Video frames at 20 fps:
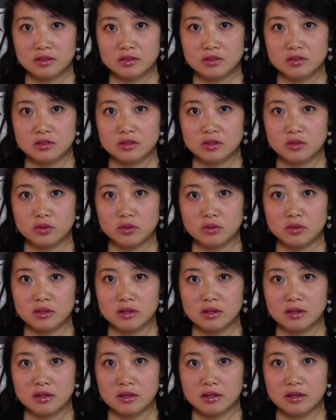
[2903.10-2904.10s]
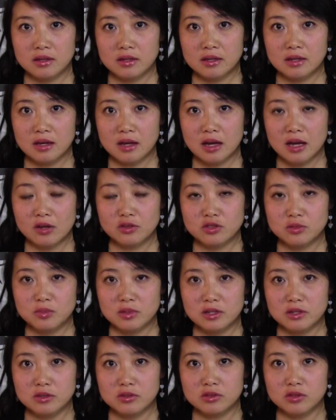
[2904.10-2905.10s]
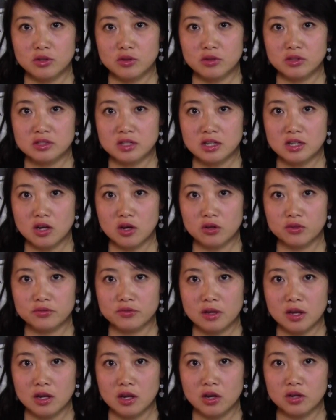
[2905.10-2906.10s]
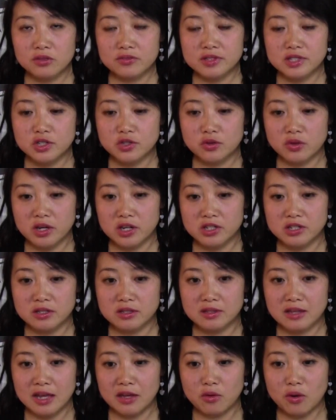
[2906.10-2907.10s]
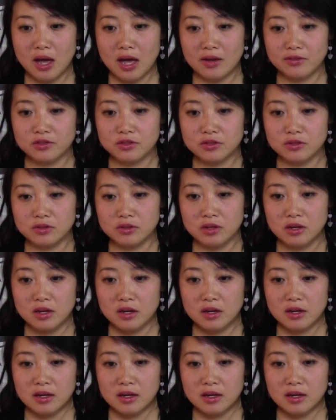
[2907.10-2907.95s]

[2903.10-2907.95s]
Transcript: So ultimately you notice a lot of situations that you have to